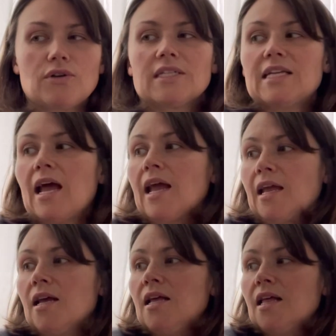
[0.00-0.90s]
to say
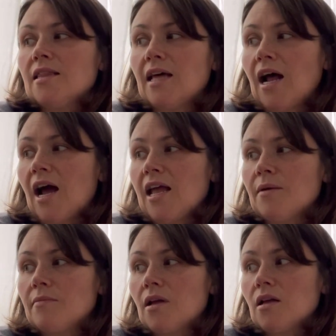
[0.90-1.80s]
that I
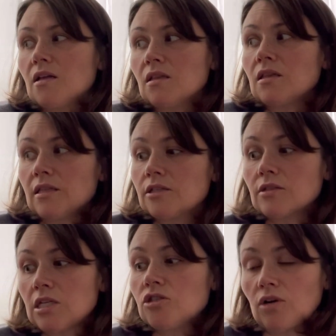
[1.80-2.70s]
am
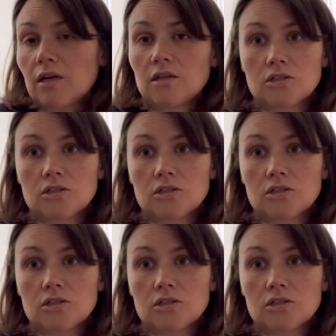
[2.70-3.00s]
literally trying